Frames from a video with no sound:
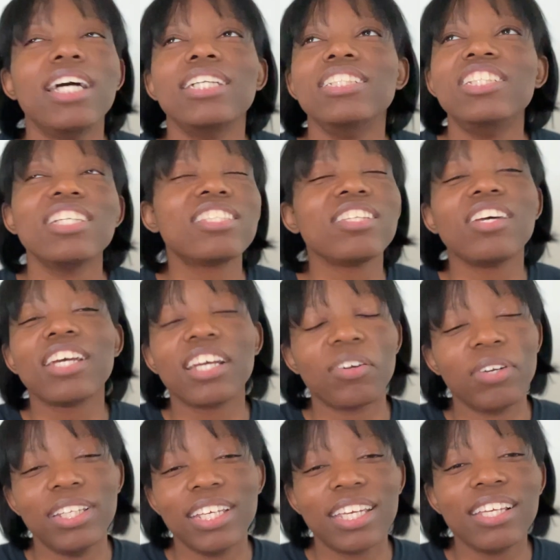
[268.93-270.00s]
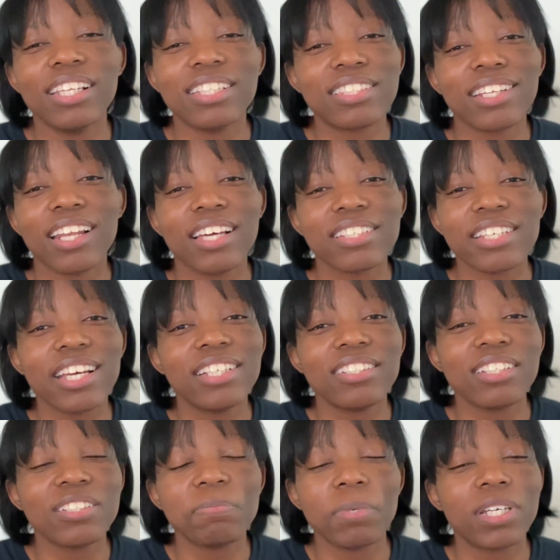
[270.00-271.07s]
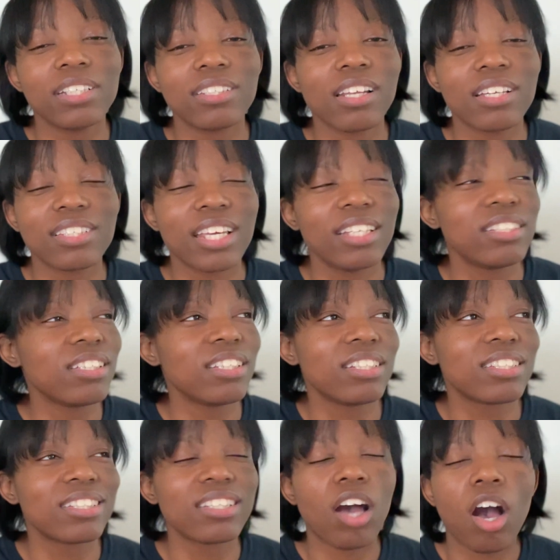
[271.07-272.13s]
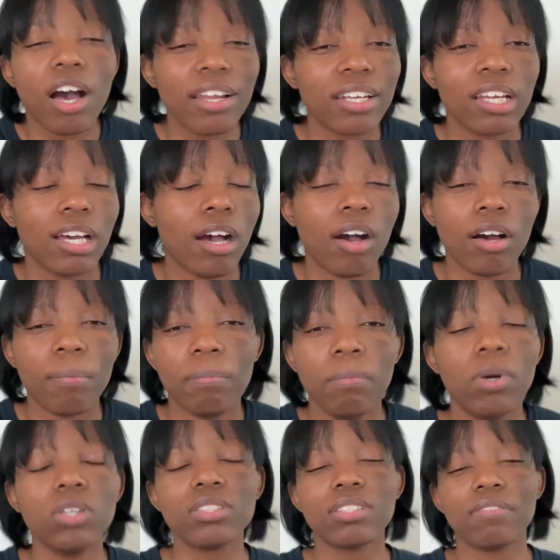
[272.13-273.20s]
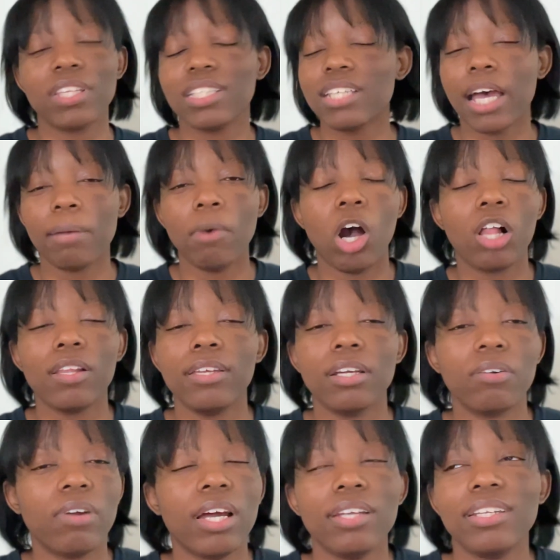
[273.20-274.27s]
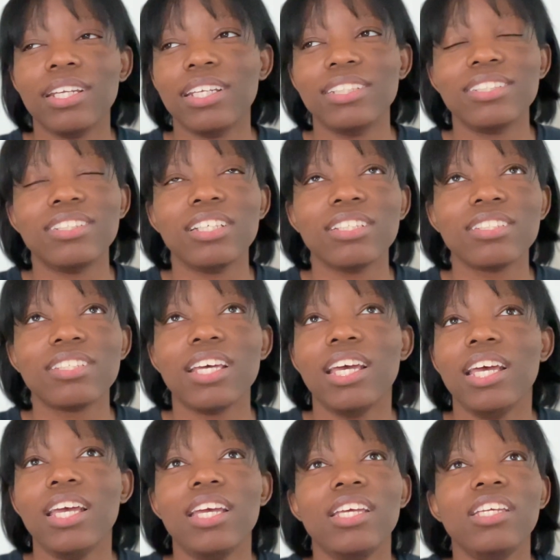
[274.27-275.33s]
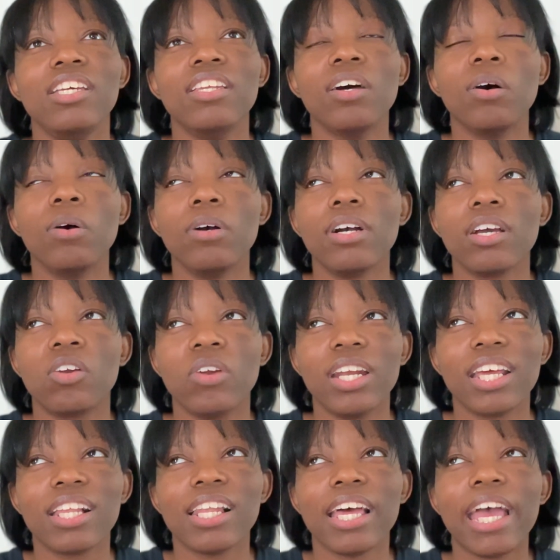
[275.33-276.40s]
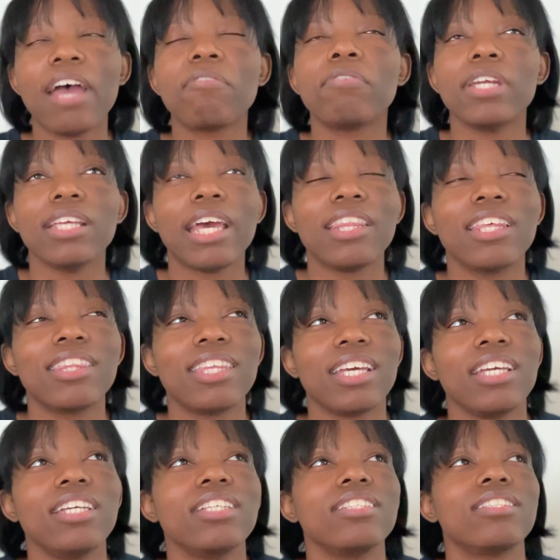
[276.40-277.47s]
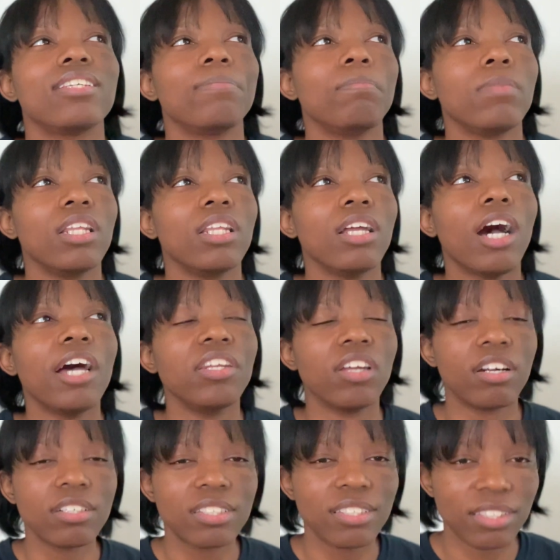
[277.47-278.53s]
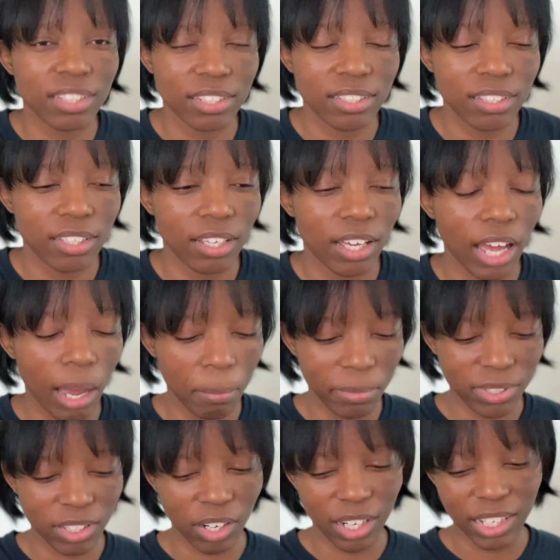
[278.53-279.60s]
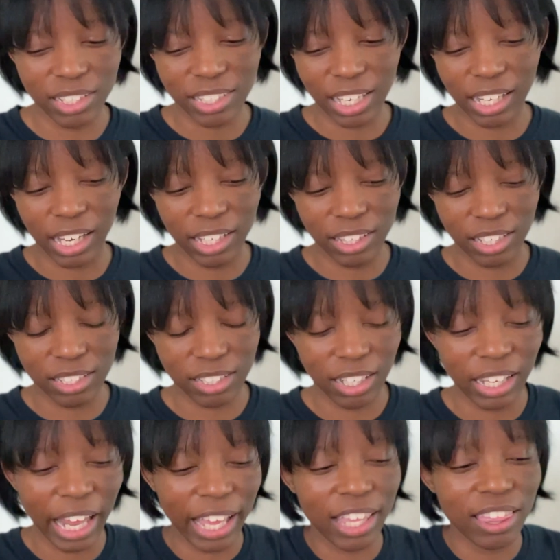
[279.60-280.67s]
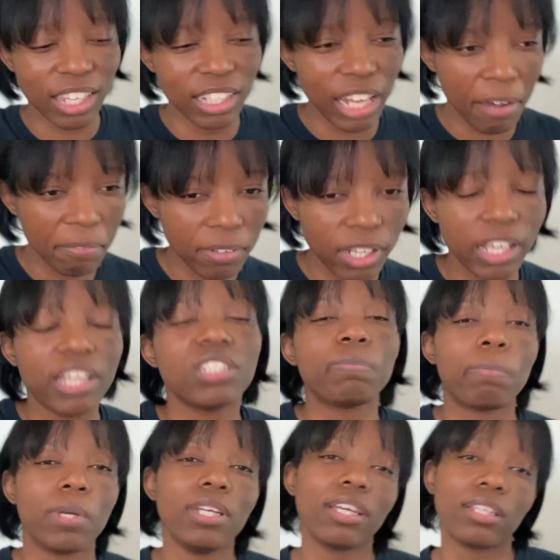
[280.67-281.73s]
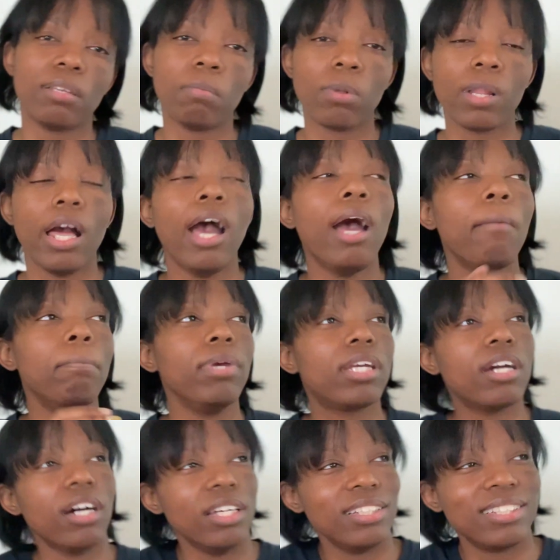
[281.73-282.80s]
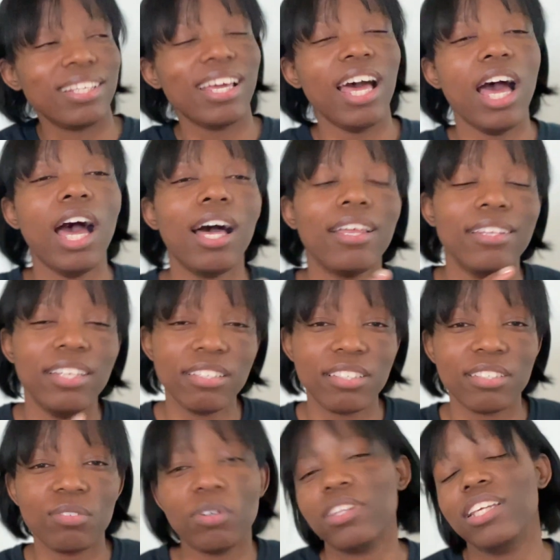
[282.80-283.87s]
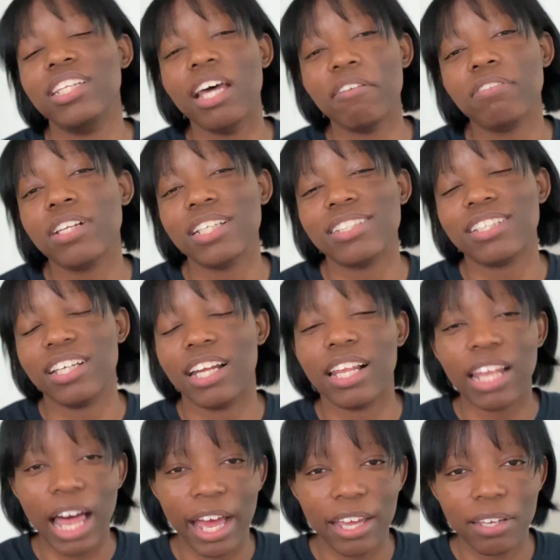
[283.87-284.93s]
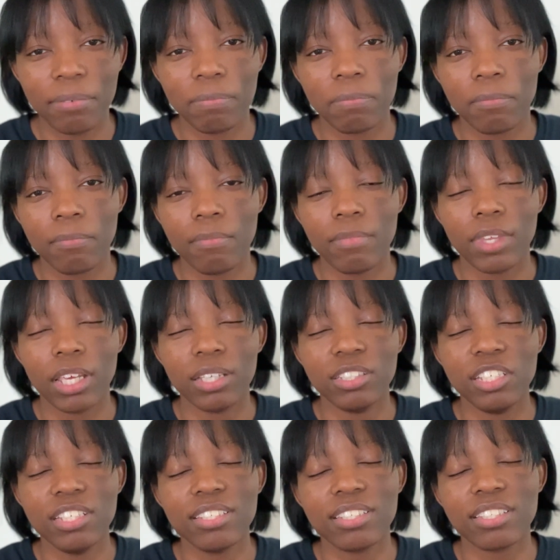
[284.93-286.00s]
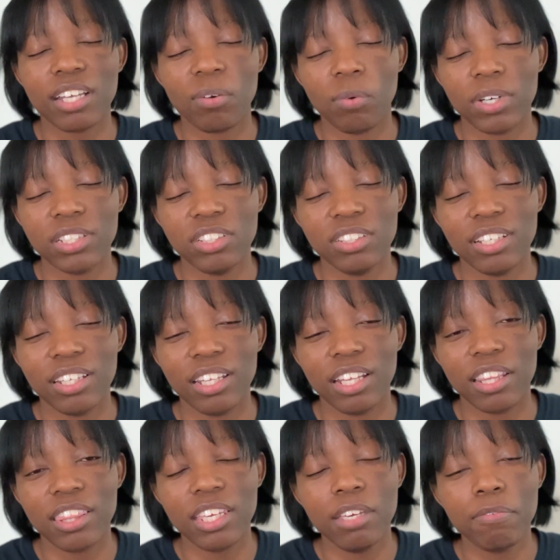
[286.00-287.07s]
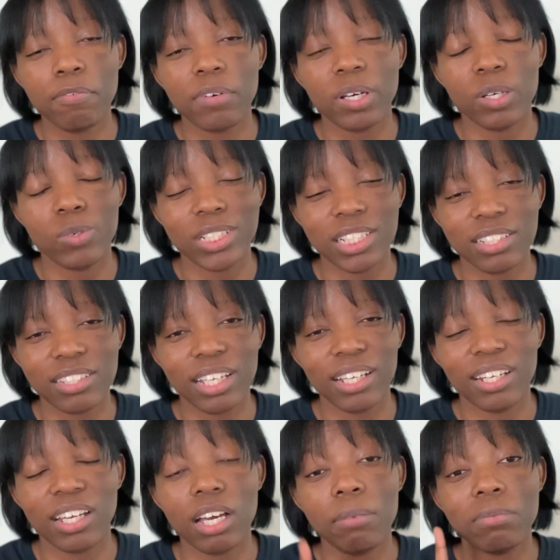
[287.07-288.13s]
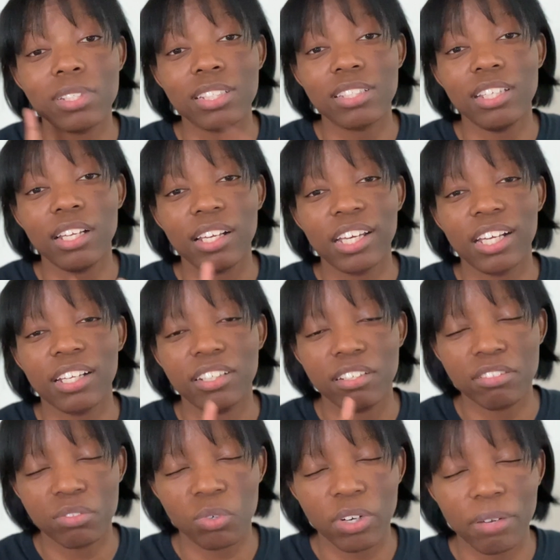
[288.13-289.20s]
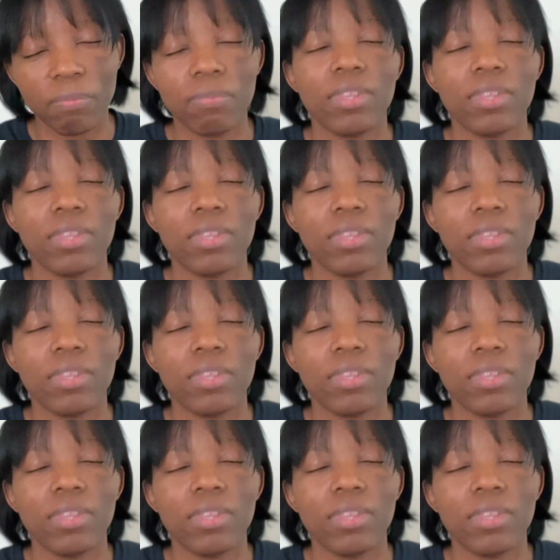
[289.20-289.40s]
Just looking ridiculous in Los Angeles because Los Angeles is hot most of the time all year round, and it's just, you know, grinning like the thing is, a narcissist, I'm sorry to say it like this, like the devil, is predictable. Because this is, the devil is gonna lie. Jesus said what? The thief, which is Satan, comes to steal, kill, and destroy.